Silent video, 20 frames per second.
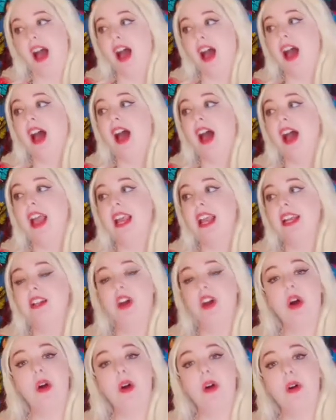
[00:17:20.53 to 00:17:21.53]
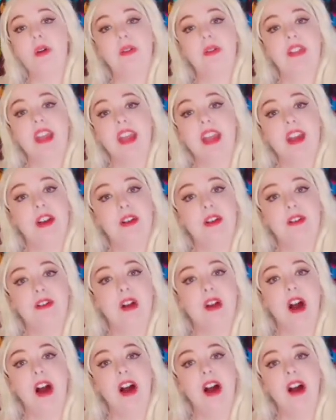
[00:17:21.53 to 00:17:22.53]
I know
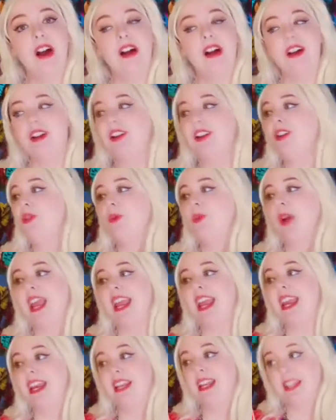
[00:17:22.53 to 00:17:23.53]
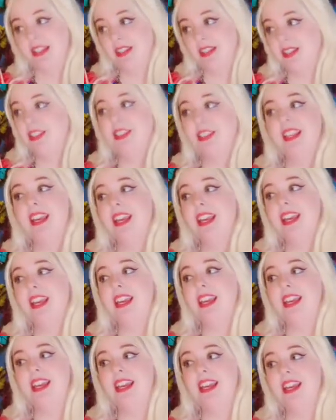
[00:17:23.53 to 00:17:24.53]
they're wait and
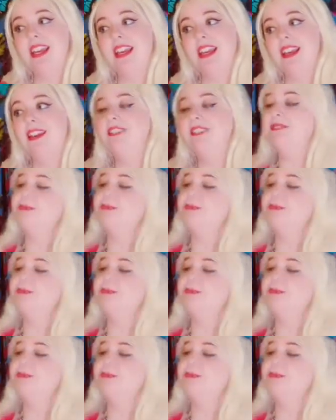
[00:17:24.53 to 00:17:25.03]
see.